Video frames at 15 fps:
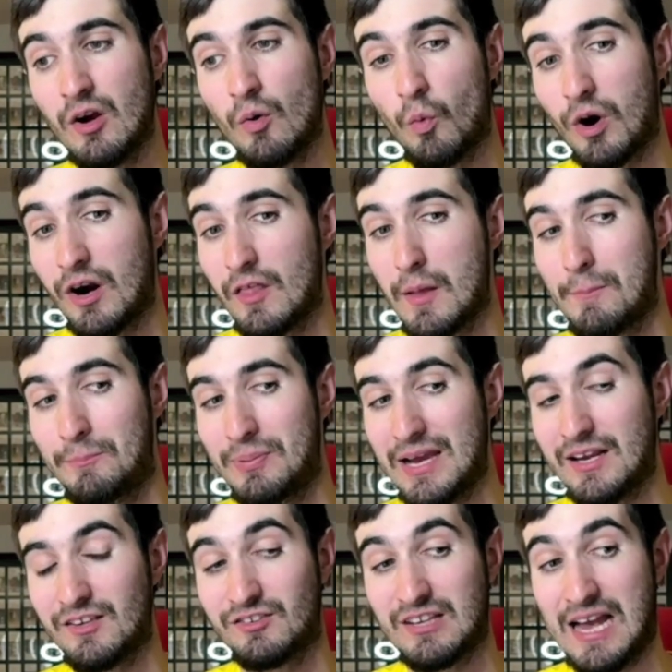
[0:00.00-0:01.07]
One of the
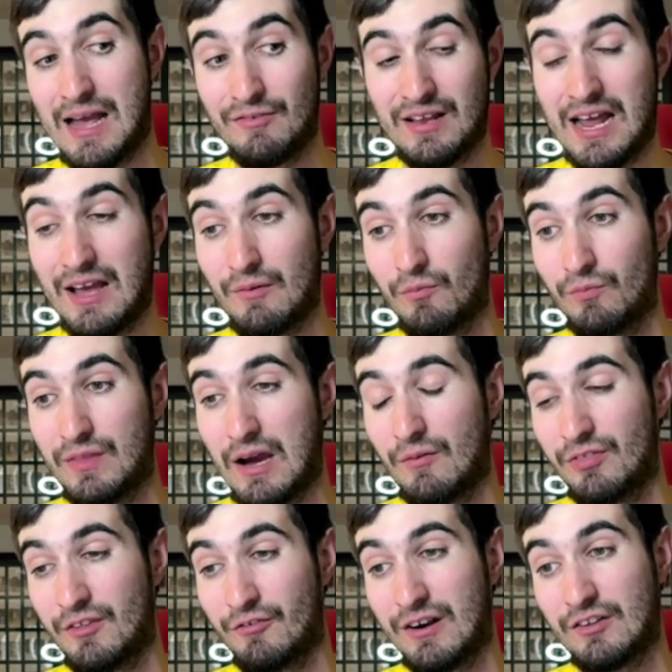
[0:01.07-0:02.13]
biggest times that
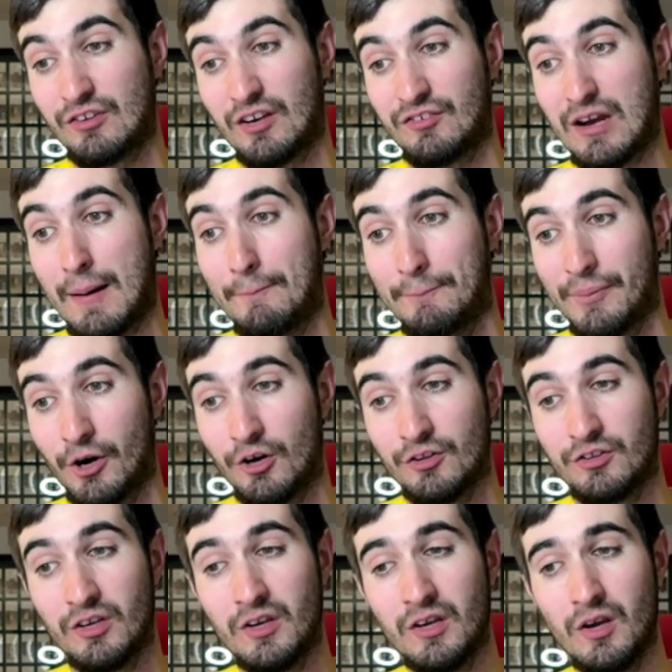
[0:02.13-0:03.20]
the Red Sox got
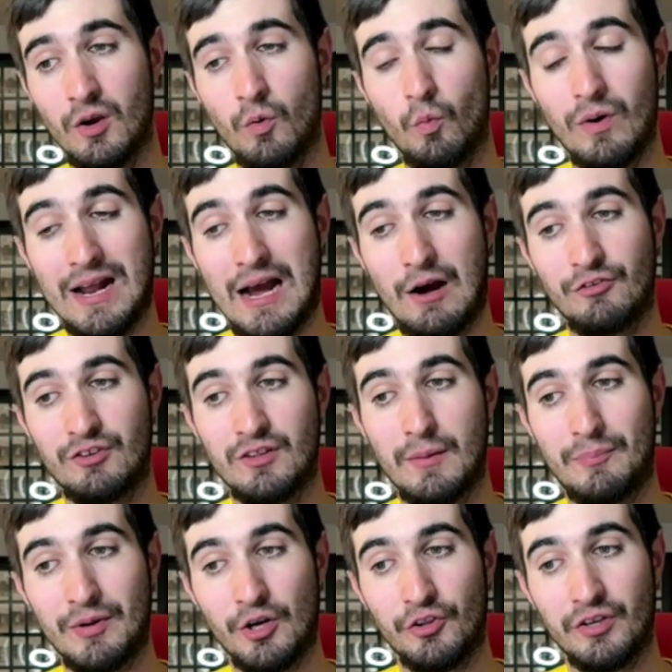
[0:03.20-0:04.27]
burnt when I was in the
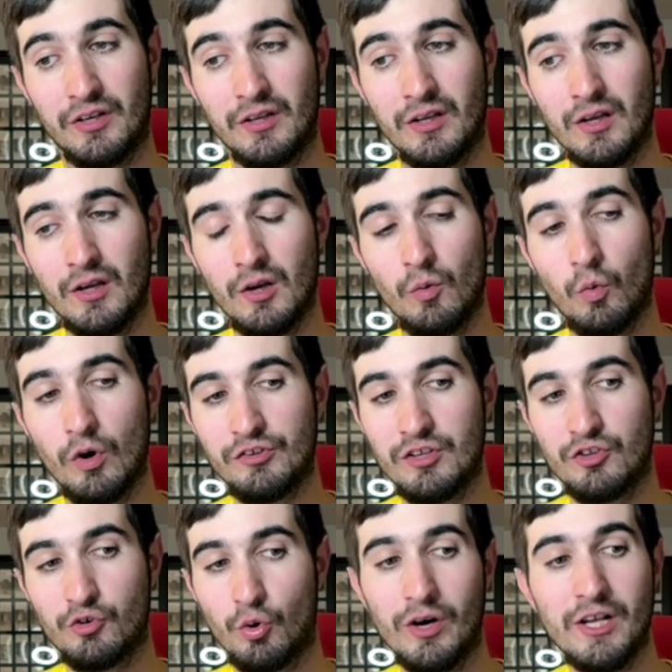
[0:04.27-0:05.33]
building was in
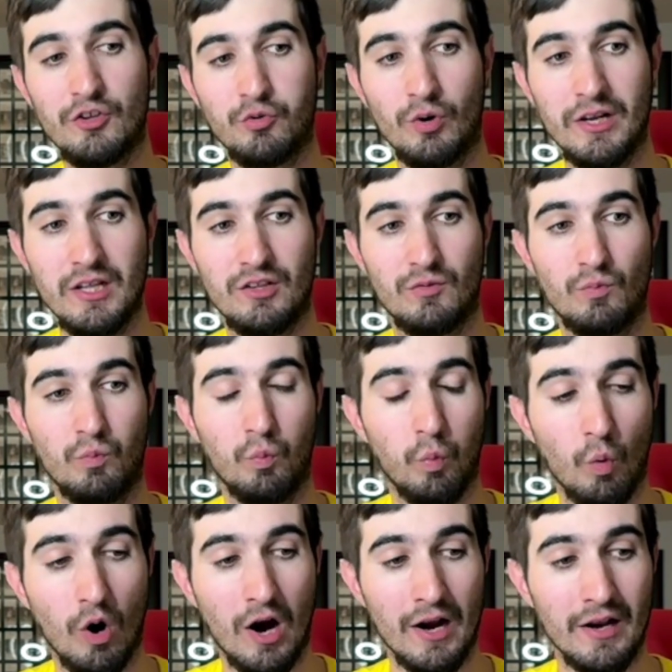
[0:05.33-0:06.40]

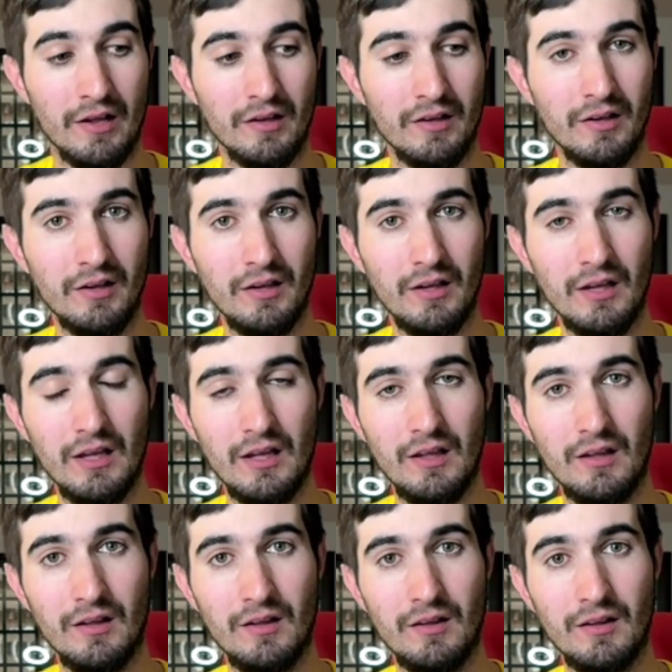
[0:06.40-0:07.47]
2021.
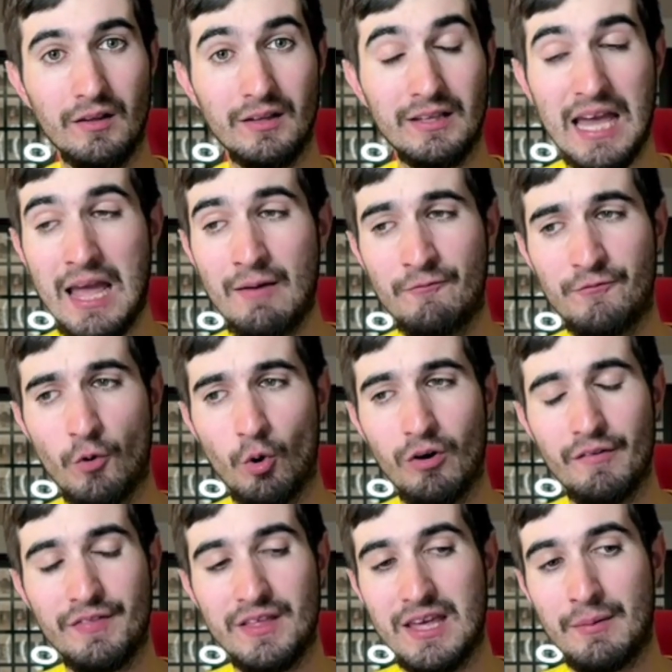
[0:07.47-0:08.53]
Game 4
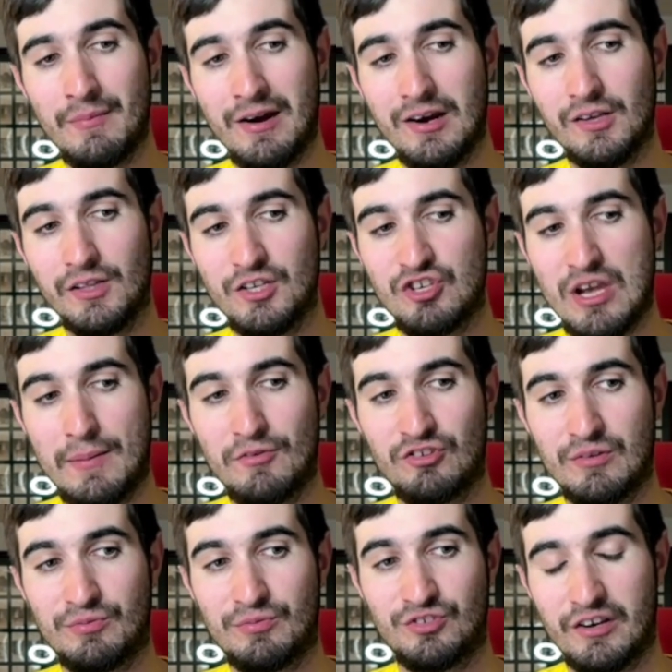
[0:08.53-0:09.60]
of the American League
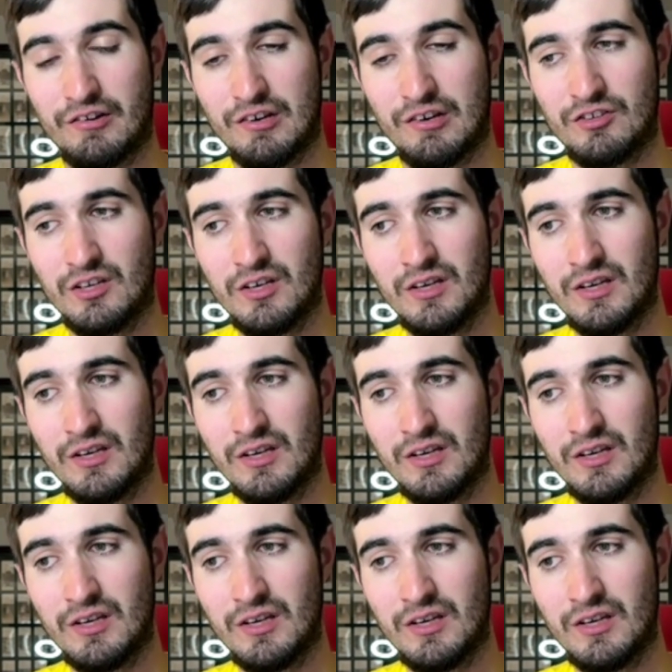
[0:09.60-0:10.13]
Championship Series.